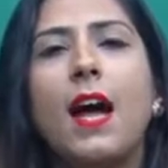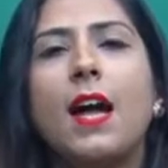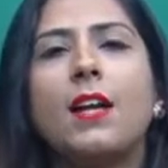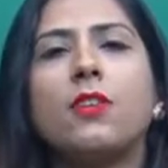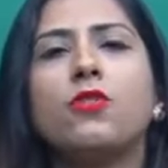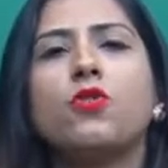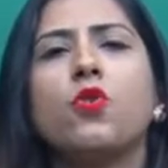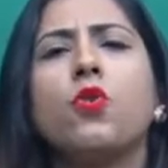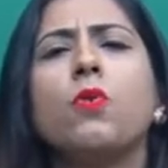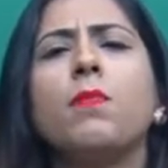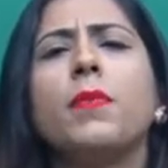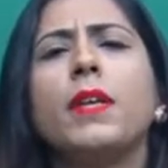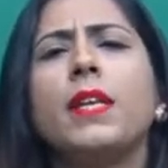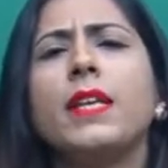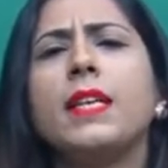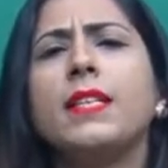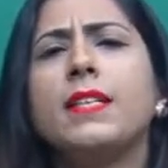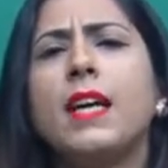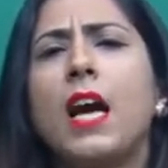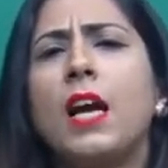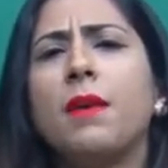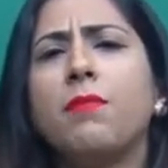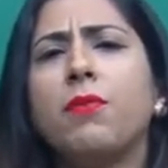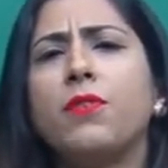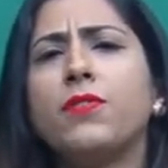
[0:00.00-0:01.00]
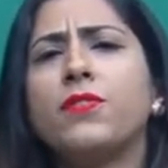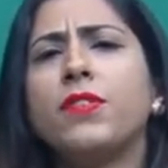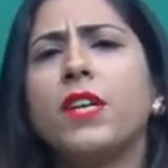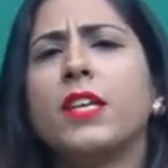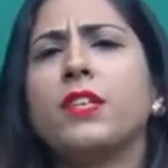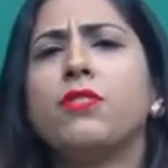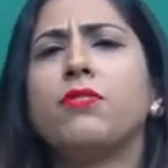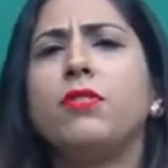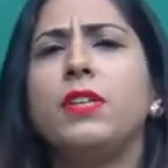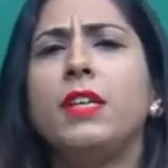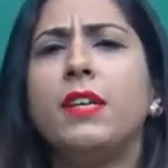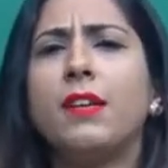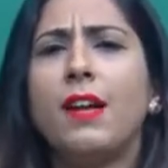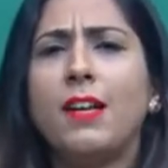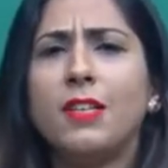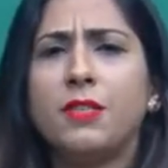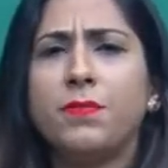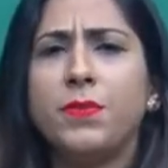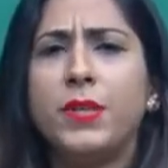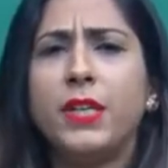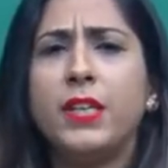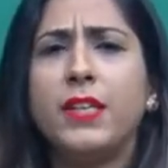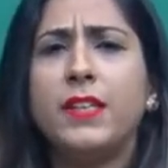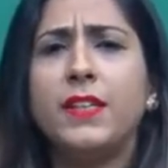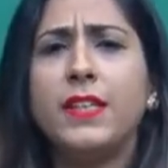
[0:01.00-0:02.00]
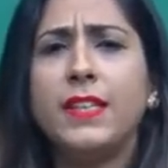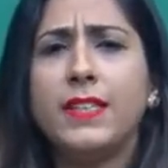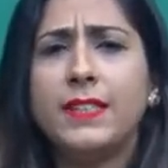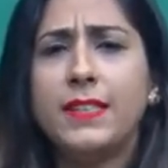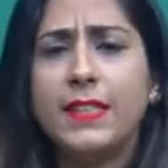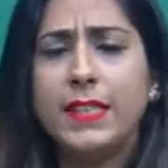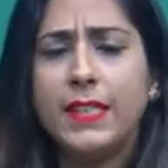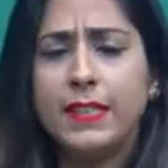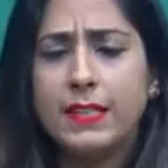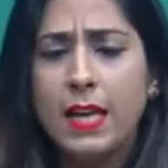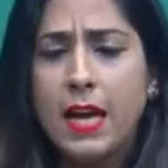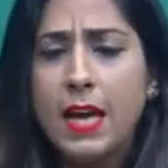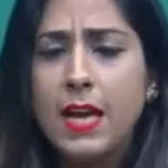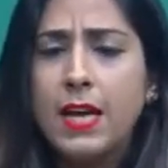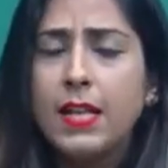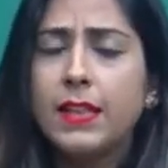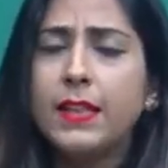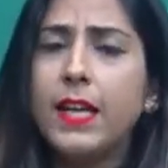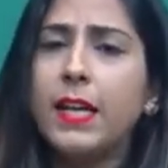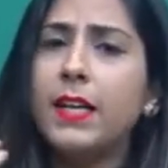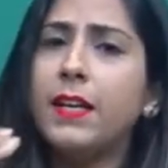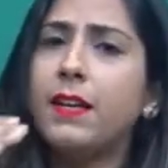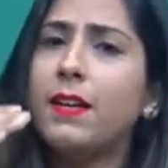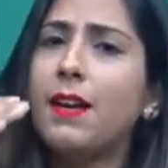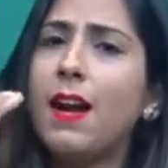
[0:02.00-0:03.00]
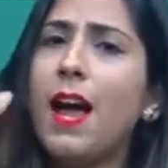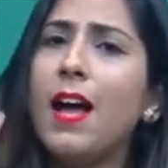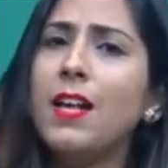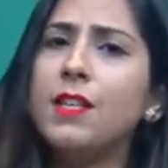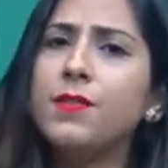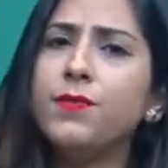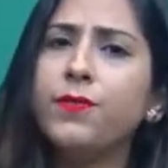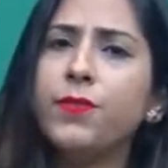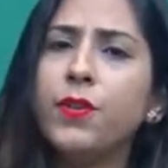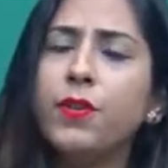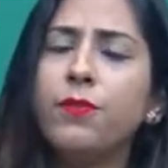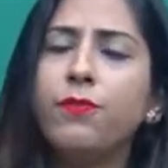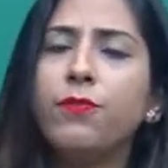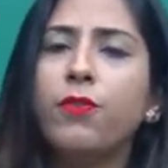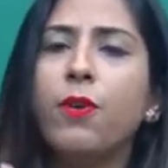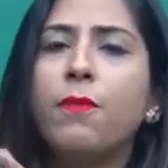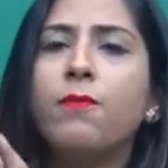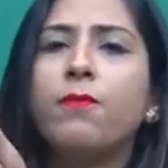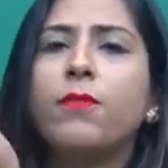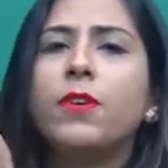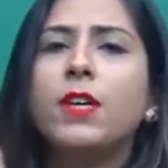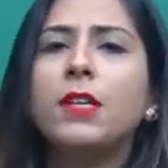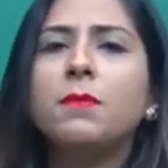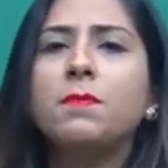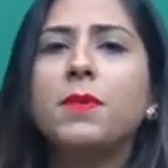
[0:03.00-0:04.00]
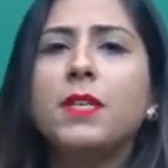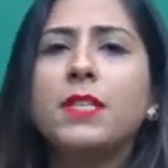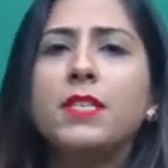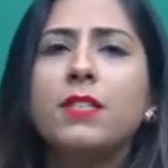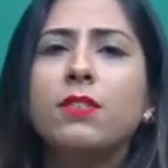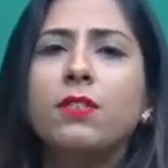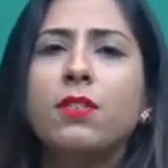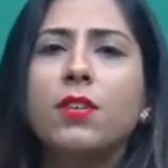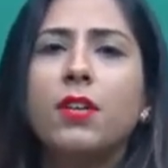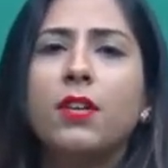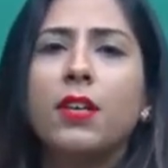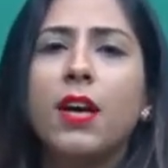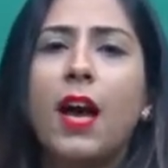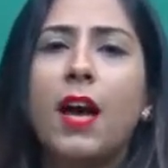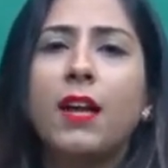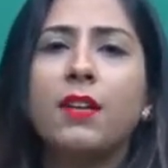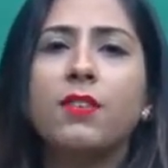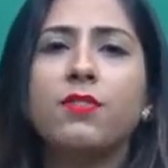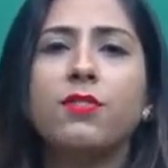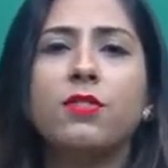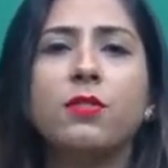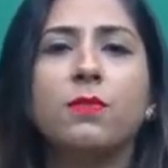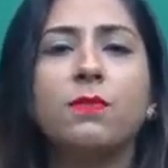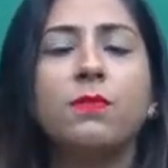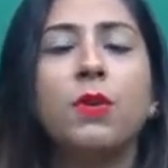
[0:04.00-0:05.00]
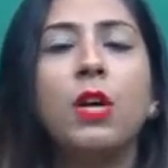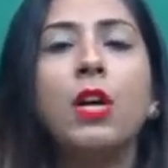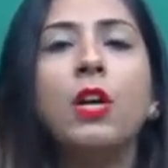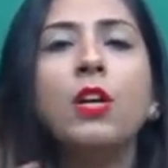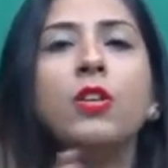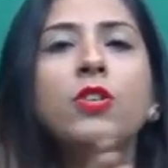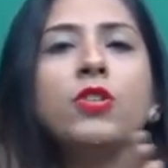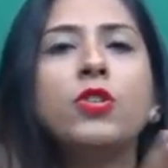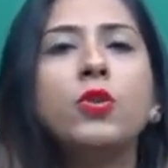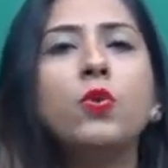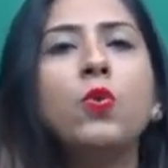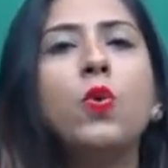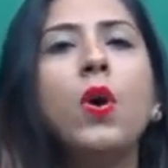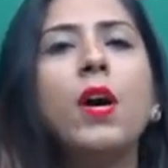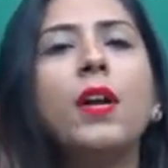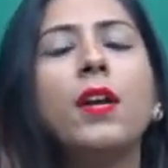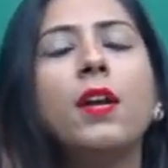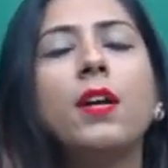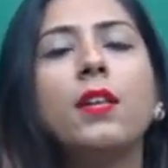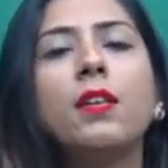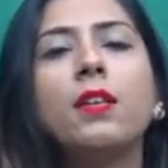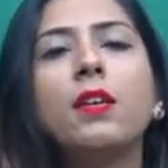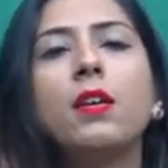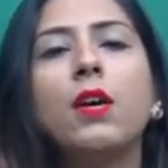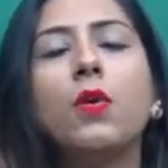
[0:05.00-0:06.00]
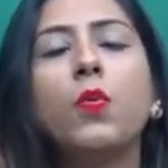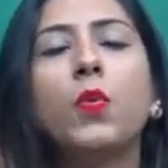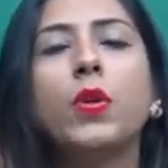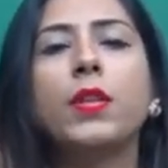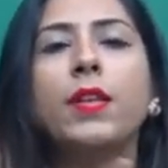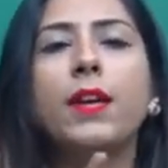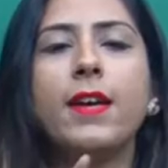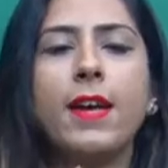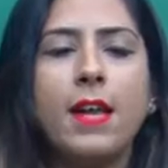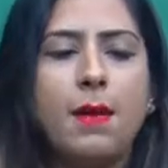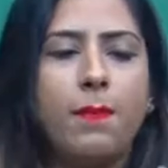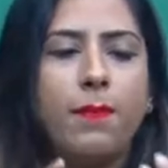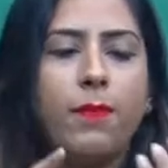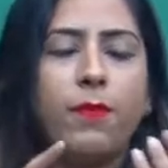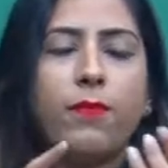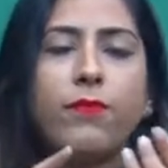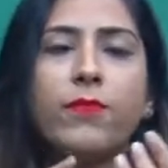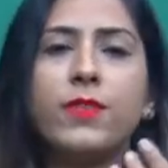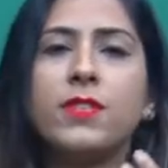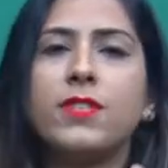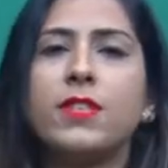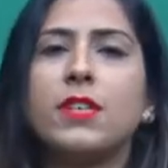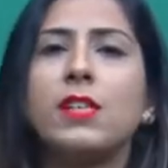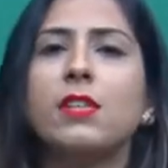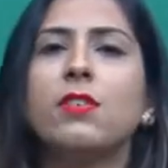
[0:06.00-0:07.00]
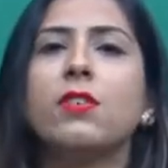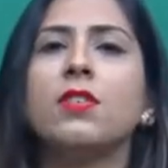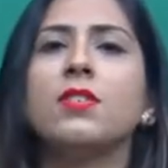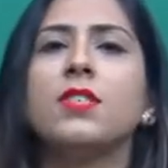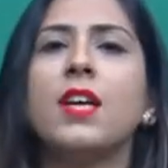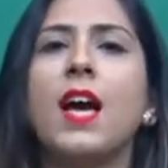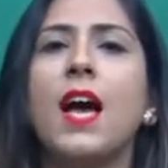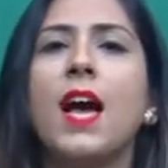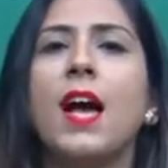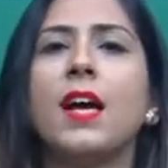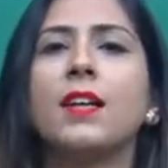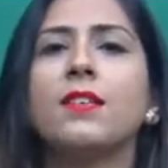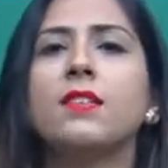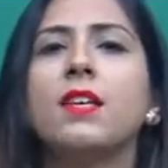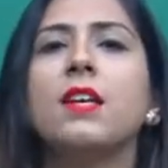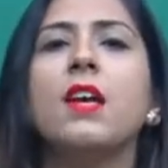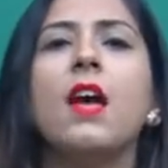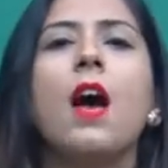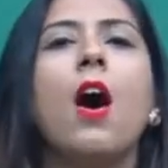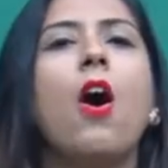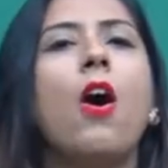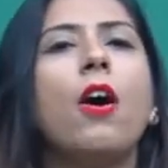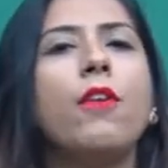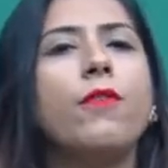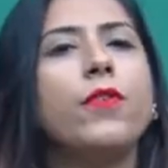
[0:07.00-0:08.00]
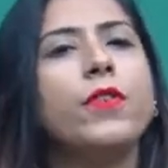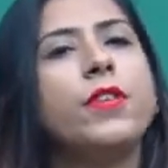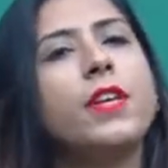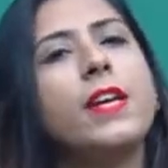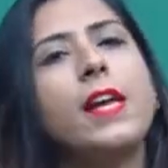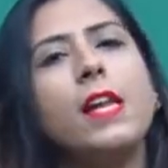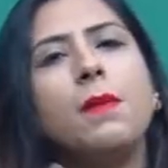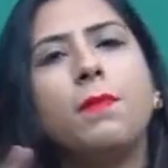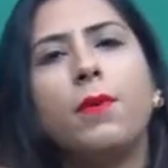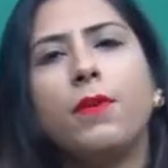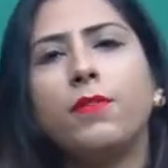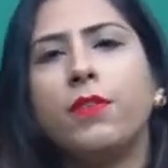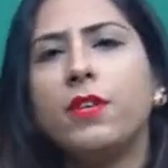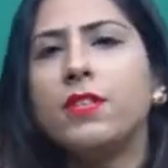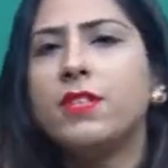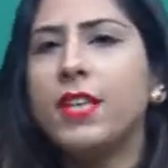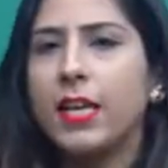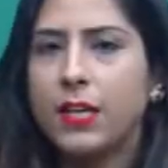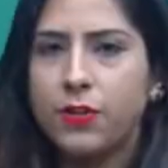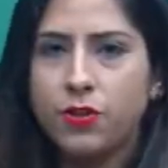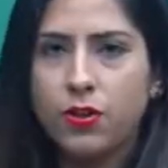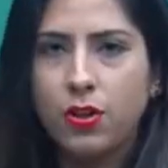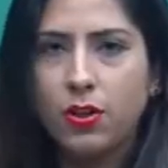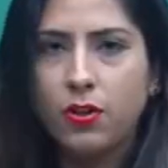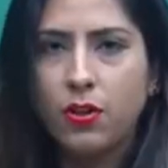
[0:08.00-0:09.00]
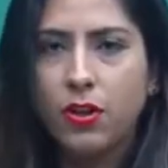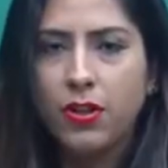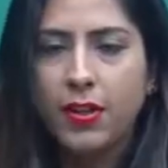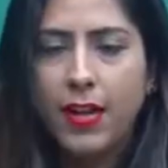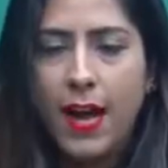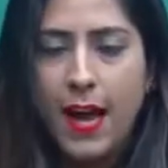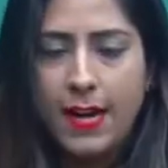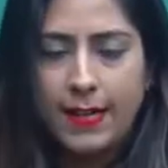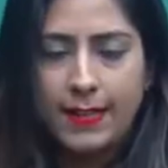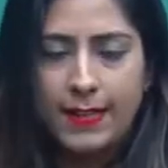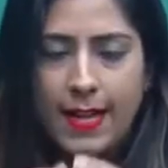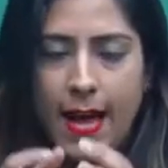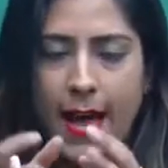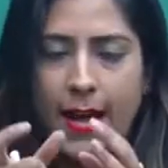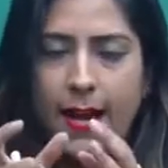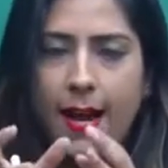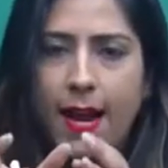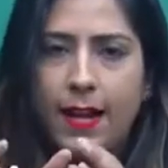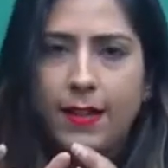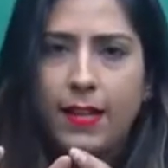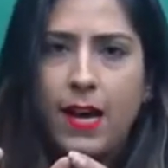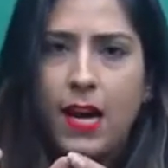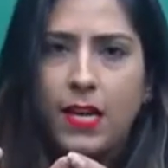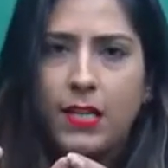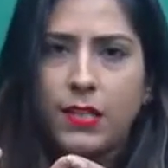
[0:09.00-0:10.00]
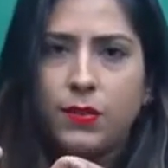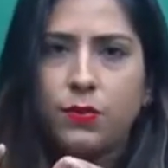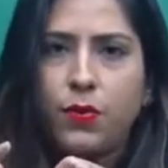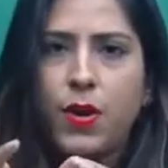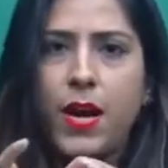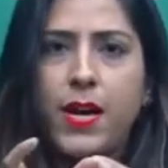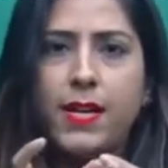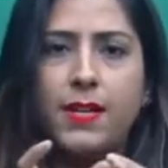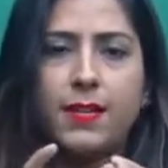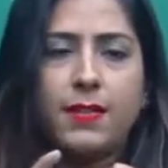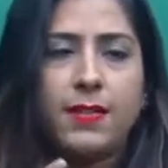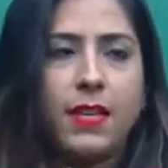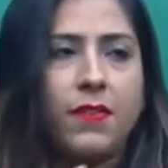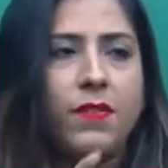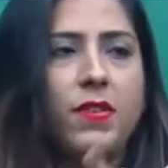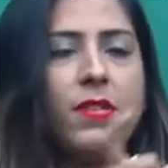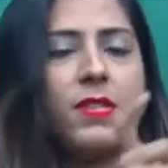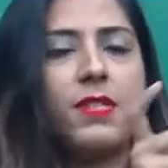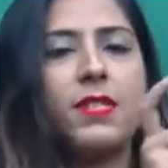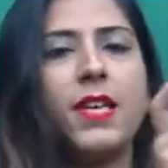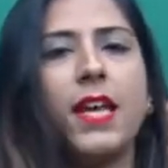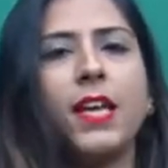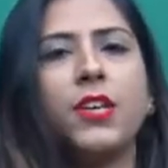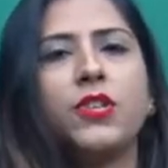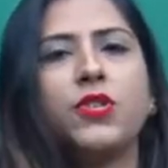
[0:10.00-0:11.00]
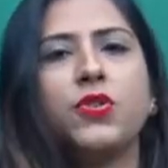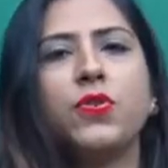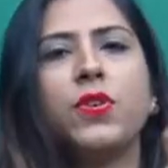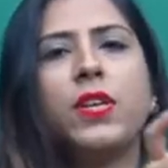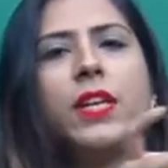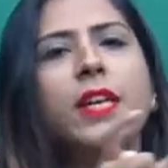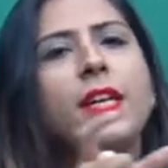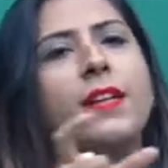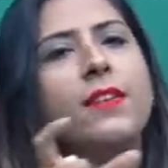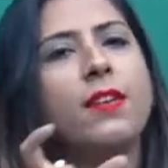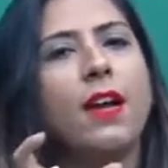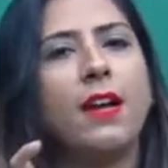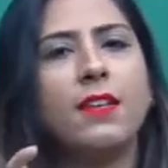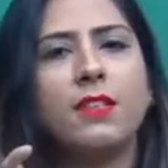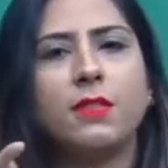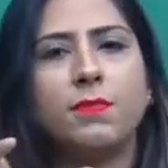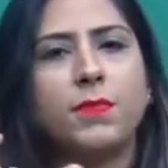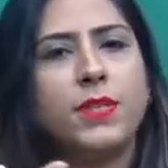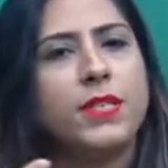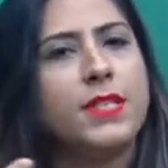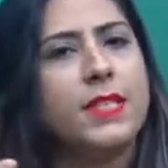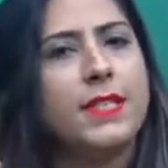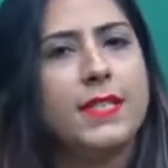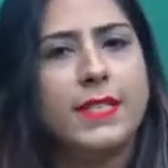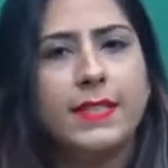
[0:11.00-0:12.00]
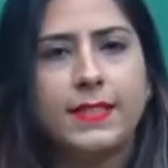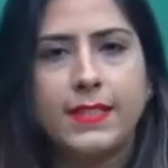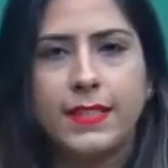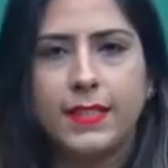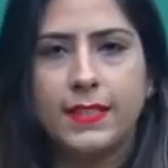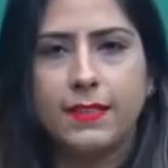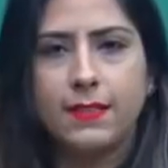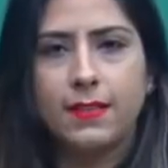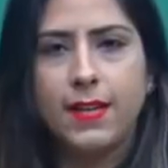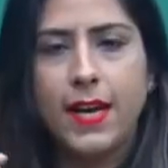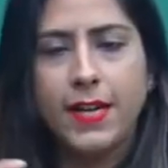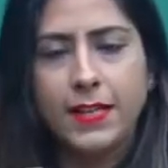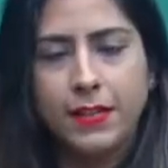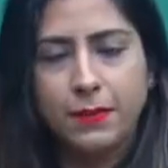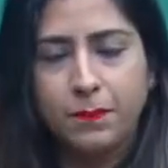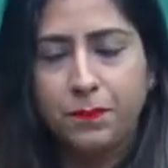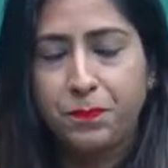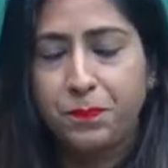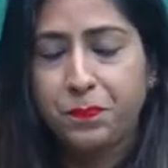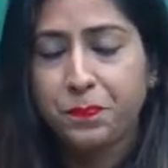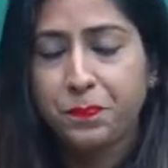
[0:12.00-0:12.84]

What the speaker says: are so many types of sexually transmitted disease that transfer from one particular organism to another with the help of physical contact or with the help of the sexual contact. That's why it is given sexually transmitted disease, right?